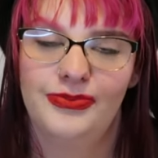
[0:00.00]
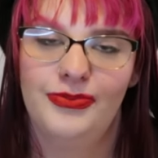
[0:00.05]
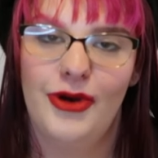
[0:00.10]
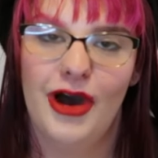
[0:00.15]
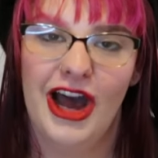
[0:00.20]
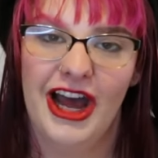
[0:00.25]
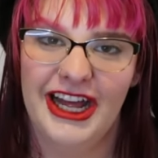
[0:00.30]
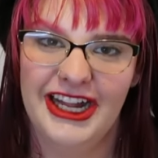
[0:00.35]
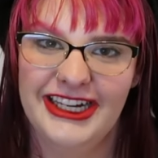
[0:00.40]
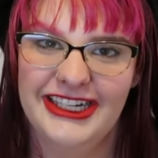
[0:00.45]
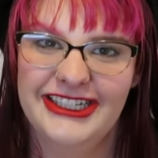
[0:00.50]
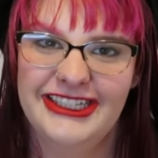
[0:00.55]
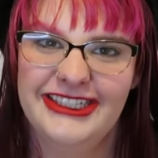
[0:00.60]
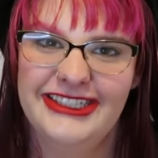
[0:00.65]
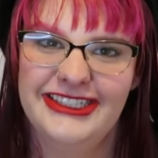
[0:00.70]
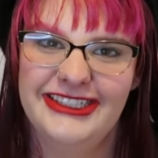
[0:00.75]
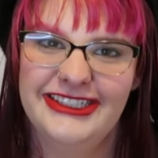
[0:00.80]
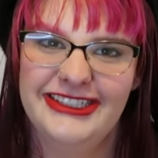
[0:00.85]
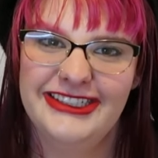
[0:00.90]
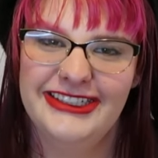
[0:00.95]
But,
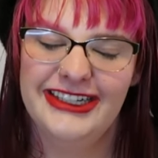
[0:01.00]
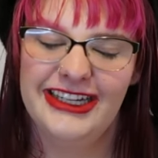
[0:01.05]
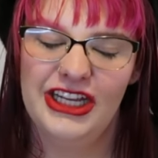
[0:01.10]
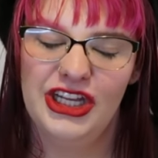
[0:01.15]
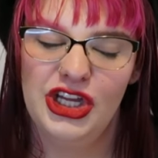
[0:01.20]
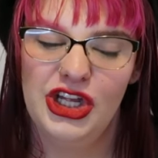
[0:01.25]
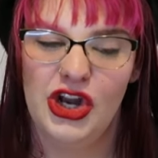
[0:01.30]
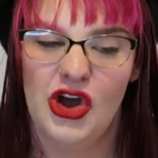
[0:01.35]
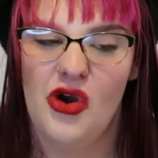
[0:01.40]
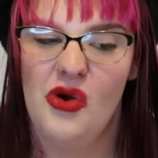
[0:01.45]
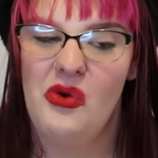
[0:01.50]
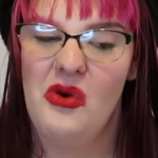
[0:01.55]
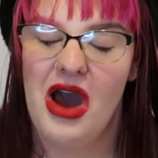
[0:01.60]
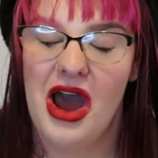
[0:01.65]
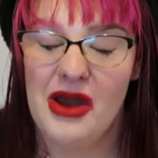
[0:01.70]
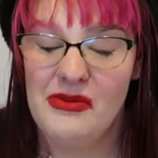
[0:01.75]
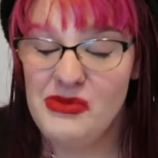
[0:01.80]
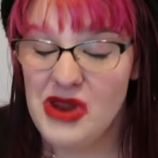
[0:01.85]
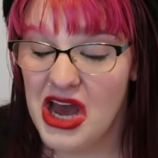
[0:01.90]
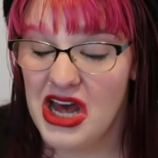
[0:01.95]
you know,
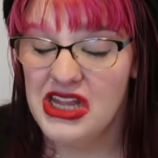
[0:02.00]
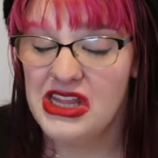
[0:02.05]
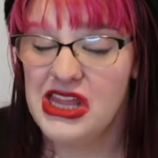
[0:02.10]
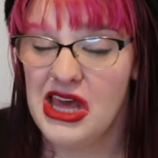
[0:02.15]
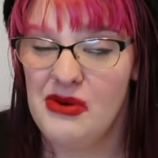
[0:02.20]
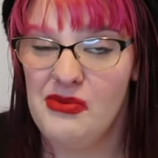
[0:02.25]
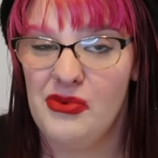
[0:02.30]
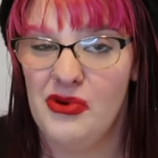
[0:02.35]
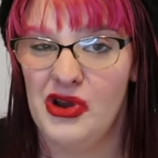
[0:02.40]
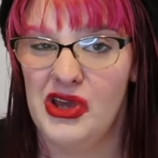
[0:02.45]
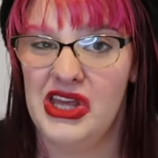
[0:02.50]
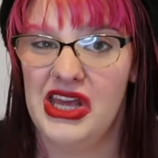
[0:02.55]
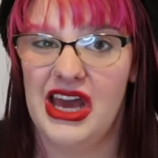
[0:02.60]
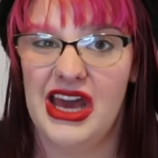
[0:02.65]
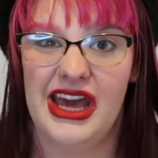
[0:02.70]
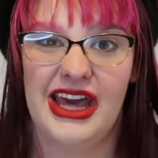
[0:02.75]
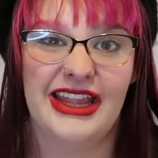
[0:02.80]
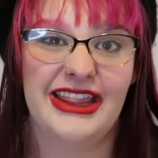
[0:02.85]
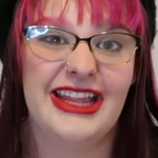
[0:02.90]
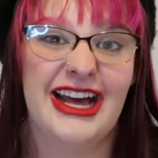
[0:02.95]
I'm not at that point
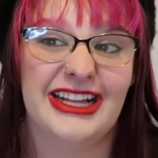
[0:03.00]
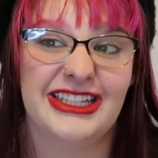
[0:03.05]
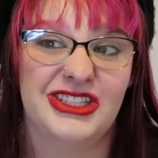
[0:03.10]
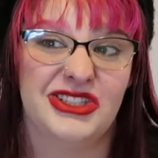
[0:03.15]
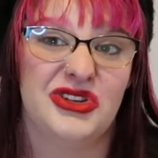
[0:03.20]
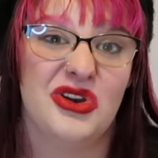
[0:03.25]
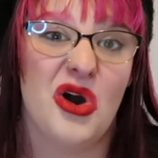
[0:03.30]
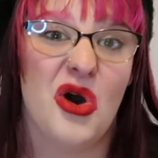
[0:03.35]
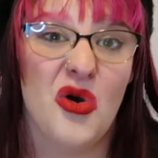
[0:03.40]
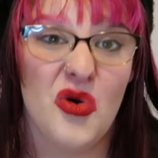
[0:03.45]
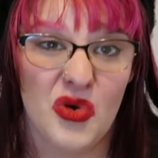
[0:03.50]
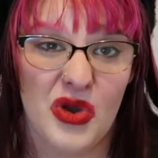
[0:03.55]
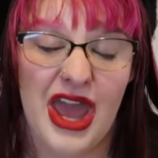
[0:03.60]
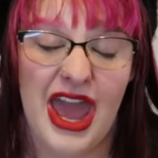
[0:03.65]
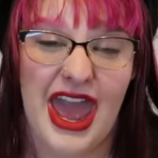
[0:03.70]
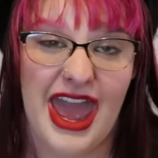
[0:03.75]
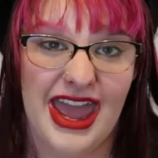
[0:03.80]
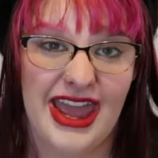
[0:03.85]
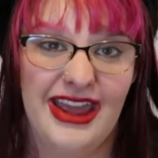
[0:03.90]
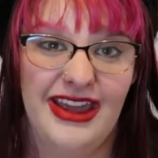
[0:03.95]
yet, and that's
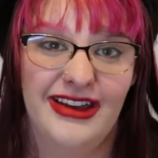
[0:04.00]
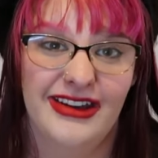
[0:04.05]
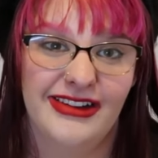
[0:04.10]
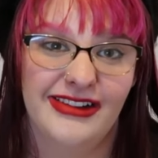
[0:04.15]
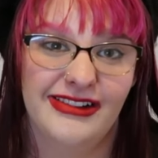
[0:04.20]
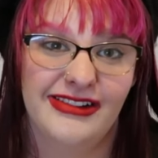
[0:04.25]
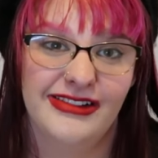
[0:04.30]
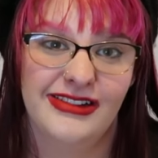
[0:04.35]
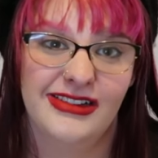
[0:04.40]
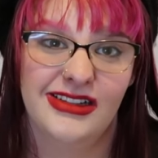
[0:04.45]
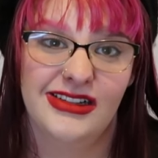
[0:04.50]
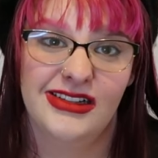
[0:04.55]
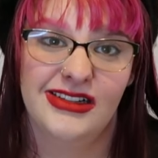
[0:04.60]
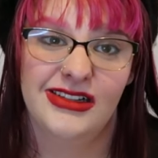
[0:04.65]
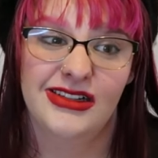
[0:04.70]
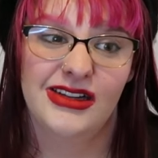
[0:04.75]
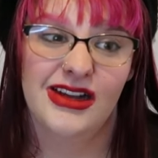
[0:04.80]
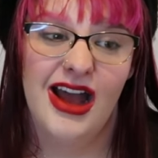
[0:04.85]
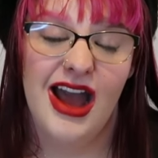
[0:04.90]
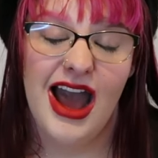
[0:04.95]
okay.
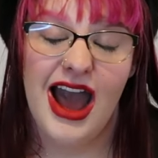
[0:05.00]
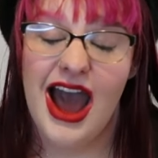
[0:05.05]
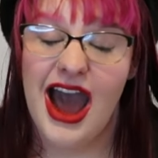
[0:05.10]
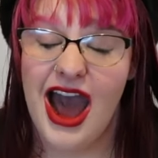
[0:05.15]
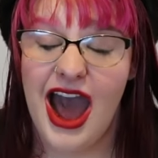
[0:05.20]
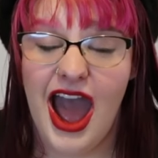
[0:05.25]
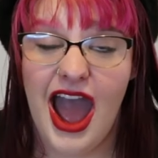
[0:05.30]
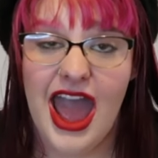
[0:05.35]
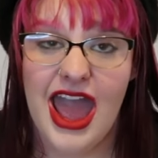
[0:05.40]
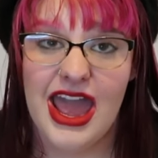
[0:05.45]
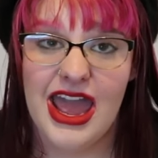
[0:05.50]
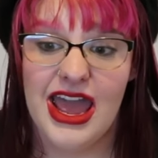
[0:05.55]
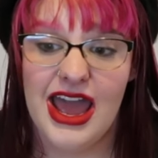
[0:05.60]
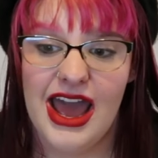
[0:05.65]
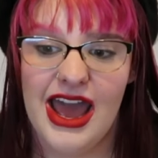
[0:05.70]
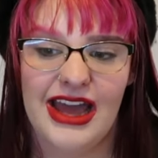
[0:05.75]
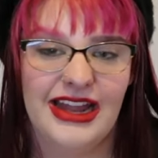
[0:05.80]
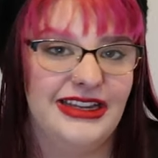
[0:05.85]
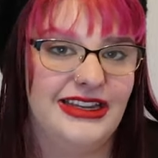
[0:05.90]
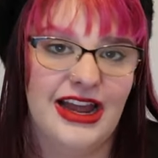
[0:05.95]
I
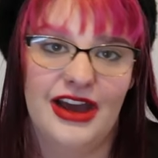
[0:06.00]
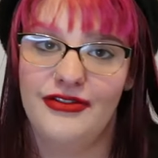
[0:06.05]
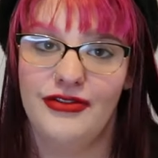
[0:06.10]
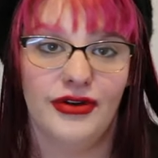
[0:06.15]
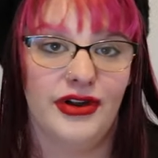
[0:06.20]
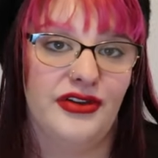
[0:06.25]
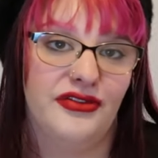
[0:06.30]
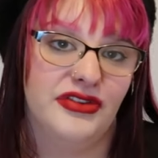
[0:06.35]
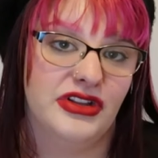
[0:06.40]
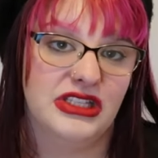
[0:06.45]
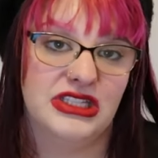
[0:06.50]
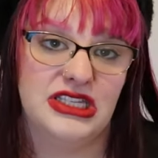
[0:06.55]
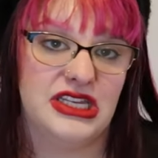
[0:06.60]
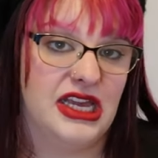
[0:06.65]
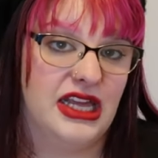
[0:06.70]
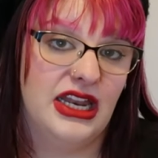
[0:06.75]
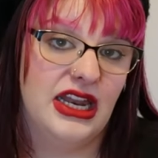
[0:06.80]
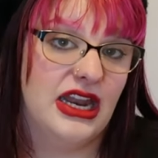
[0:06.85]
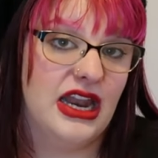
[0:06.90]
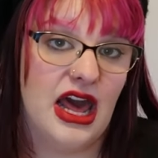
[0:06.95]
had never even
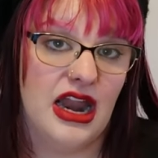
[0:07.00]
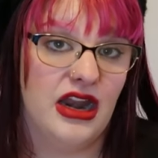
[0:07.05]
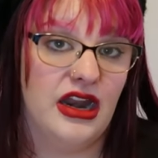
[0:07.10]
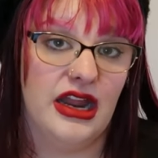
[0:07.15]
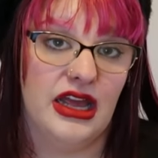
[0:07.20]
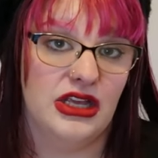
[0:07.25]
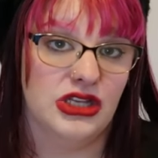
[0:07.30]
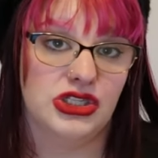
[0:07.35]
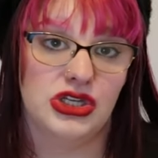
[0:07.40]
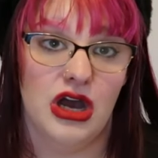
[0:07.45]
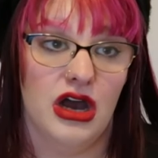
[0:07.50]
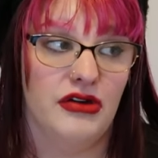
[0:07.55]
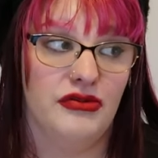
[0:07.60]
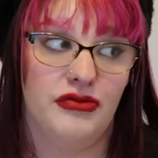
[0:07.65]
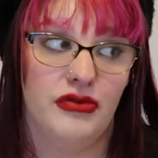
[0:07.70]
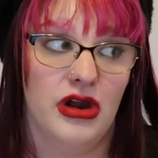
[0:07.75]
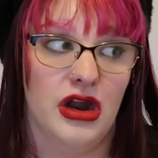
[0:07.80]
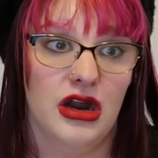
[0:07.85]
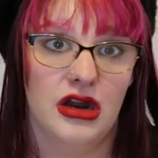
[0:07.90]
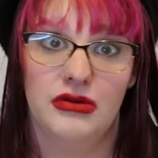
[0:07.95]
seen an editing
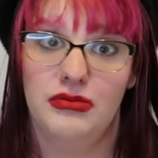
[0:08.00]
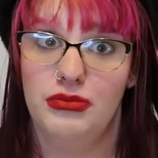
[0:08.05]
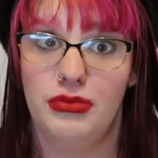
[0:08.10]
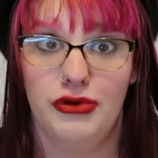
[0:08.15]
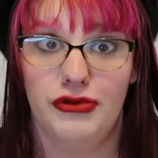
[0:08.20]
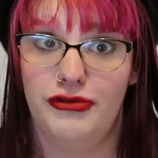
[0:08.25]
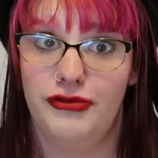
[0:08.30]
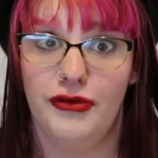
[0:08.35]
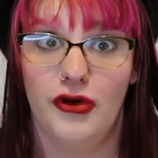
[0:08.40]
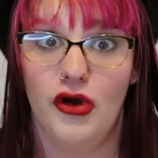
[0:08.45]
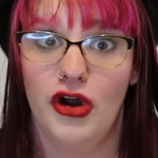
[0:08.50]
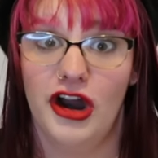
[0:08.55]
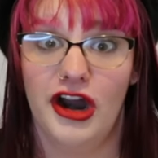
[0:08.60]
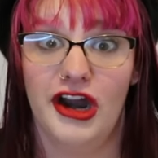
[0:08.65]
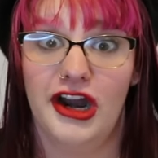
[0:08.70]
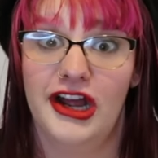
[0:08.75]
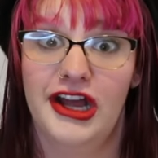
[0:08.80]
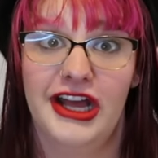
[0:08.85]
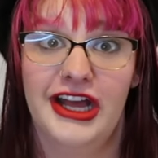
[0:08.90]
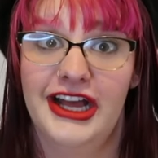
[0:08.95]
software
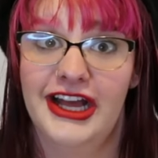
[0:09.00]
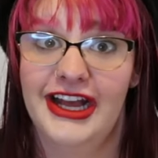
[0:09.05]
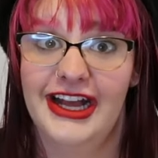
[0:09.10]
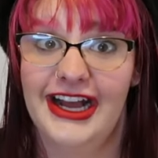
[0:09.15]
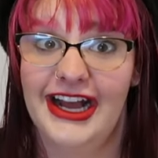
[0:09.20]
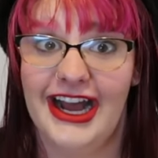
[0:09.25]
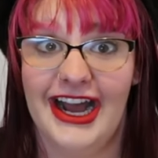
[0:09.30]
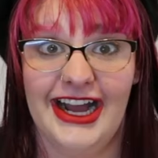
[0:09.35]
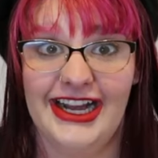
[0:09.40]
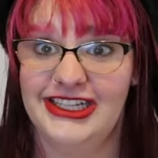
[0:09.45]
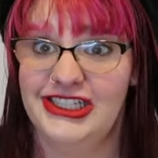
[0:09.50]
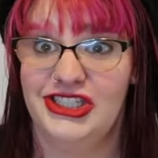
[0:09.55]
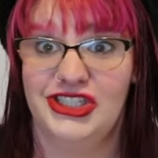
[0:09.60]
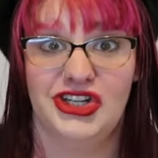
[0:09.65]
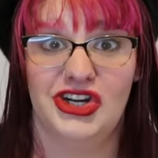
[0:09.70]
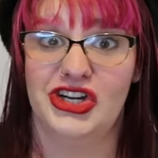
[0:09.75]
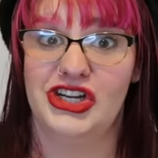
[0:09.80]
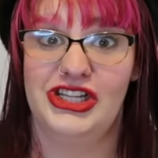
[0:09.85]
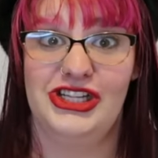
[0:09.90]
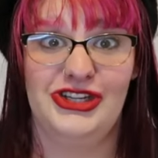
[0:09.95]
before I
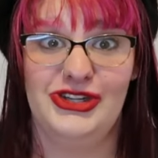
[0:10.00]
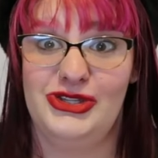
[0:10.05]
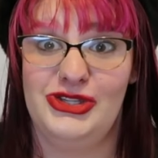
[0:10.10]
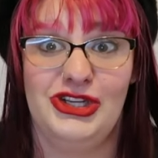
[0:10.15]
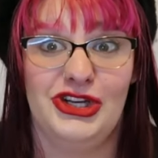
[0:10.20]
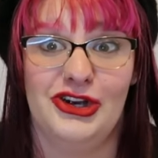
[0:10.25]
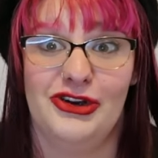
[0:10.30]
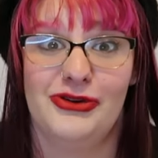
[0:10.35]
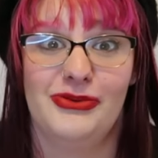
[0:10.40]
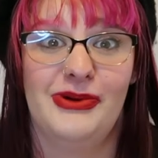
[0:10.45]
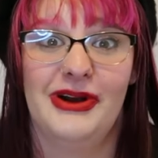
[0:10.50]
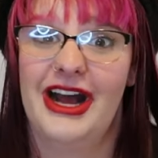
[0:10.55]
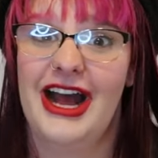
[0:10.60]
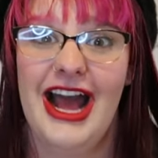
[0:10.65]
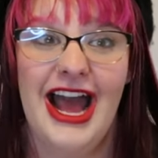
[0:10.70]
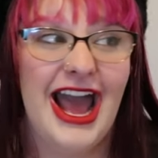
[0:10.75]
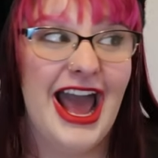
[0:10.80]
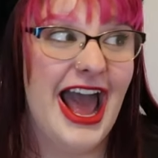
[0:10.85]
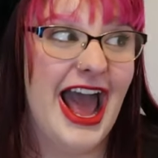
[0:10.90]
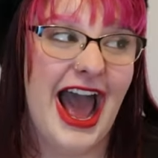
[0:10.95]
started YouTube.
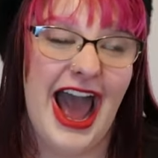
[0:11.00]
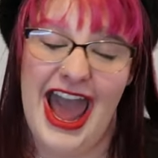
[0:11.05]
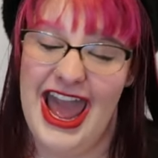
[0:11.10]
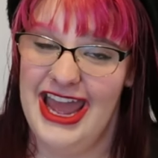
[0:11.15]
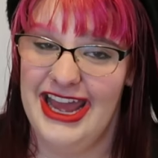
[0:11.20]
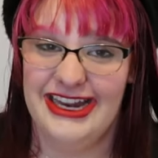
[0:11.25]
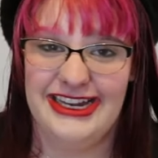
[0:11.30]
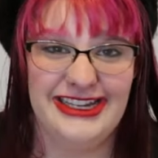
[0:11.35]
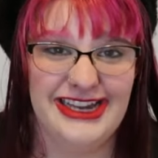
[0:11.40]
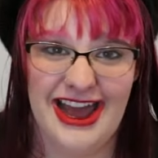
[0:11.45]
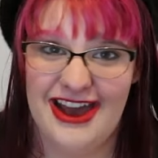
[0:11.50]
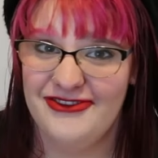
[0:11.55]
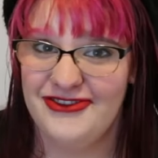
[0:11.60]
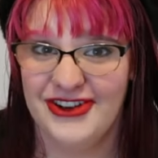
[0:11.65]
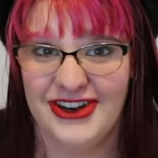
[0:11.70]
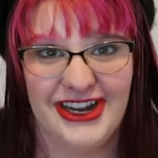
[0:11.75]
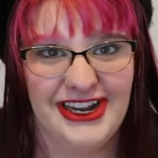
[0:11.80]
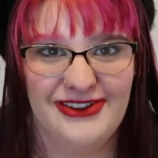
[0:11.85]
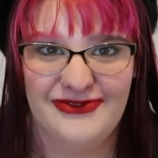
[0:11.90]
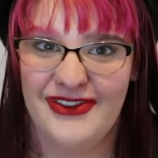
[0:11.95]
I had
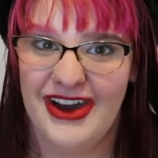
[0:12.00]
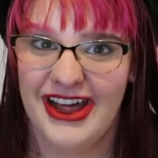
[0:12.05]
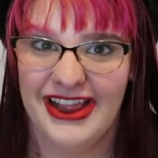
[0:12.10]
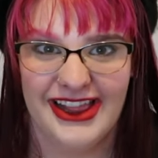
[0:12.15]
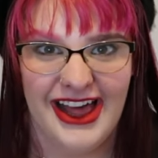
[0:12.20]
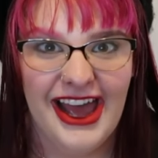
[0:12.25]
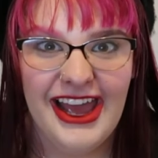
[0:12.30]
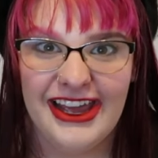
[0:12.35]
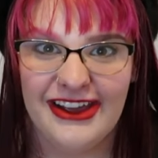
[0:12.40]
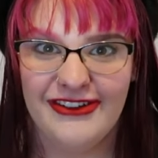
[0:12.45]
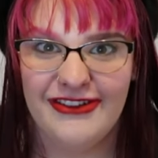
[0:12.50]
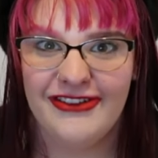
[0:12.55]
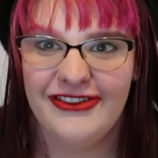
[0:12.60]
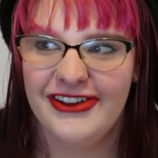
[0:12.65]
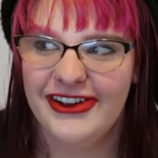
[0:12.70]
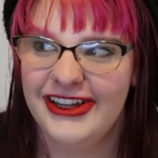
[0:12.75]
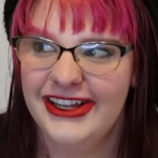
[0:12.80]
never in my life.